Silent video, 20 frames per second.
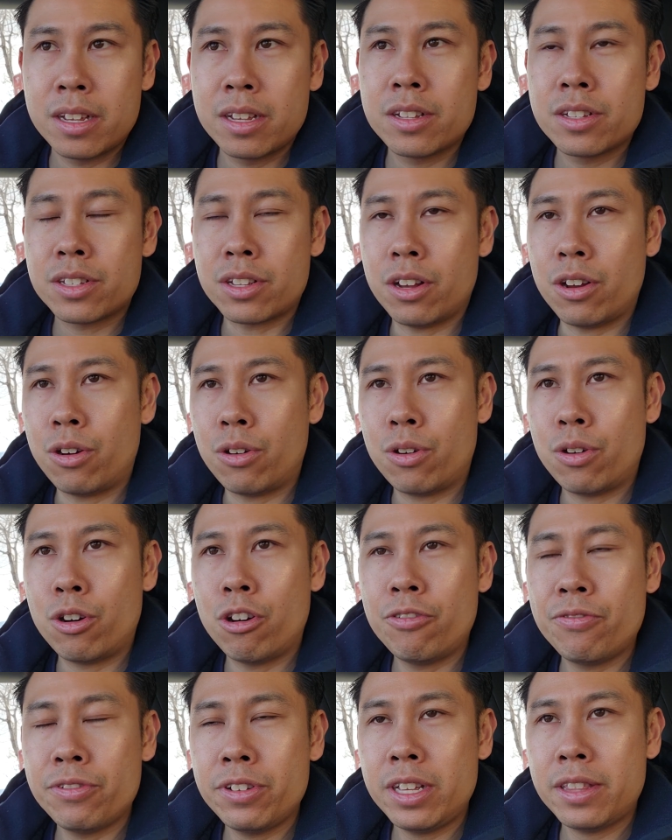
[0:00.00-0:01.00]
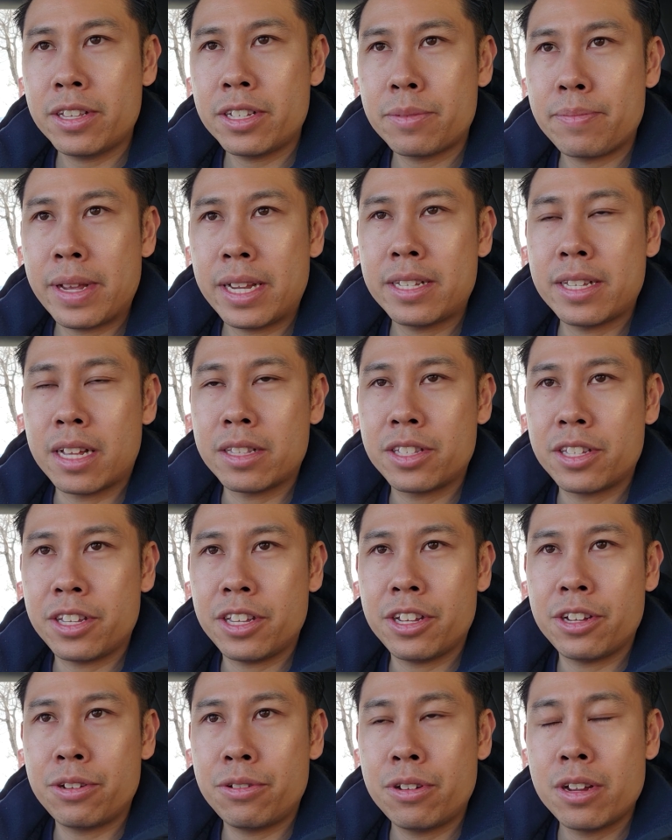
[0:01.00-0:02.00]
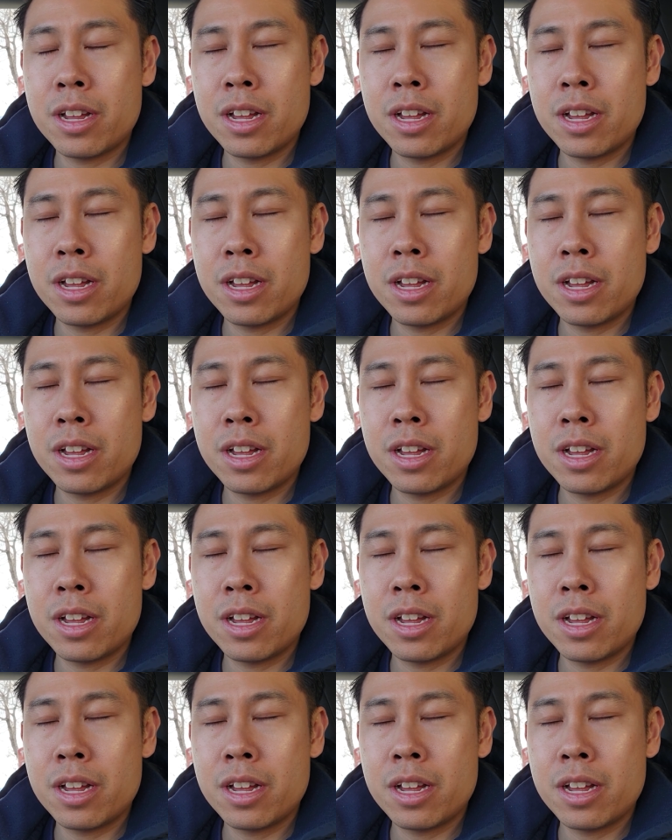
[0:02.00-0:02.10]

So hopefully this makes sense to you.